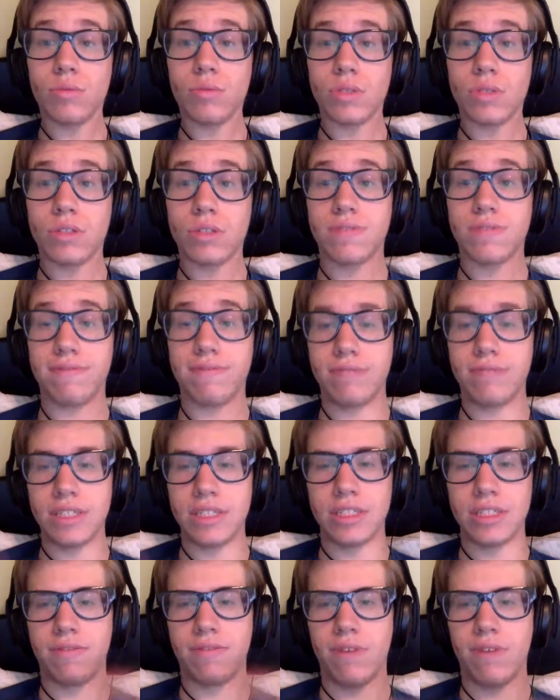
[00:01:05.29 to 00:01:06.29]
which
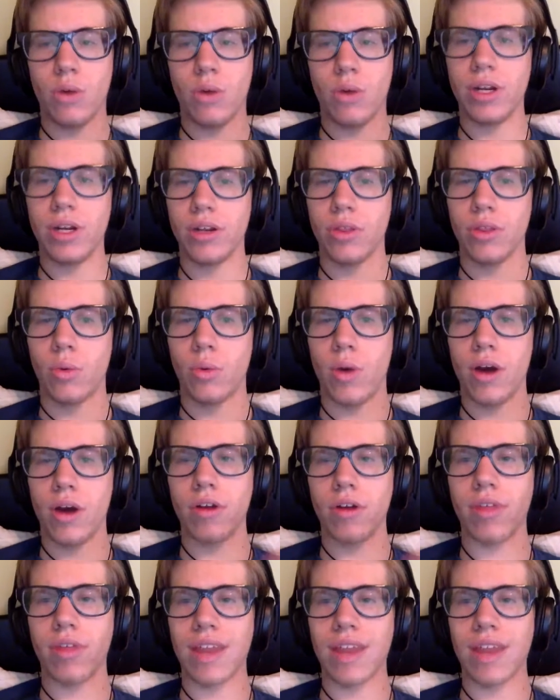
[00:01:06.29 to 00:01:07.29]
is floating in the
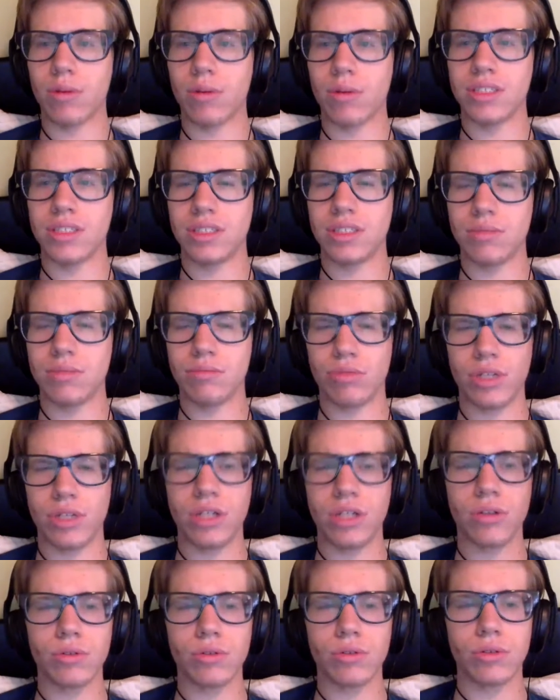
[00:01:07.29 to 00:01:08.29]
water, that one seemed
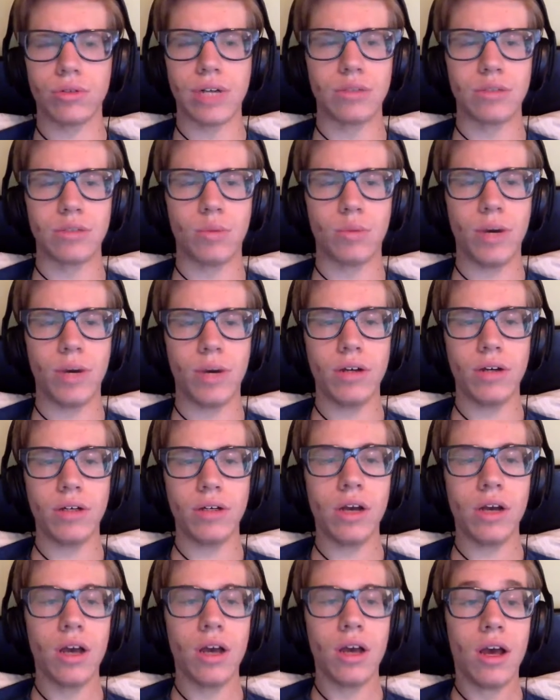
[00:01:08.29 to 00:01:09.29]
pretty cool as
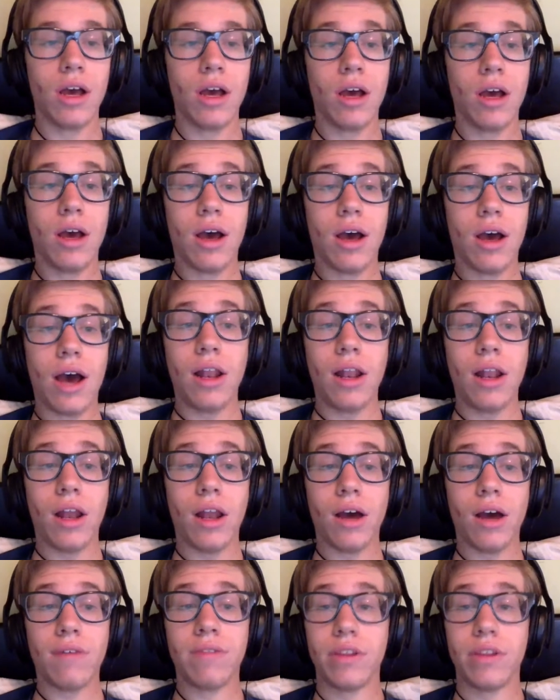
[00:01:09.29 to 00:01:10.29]
well. I love the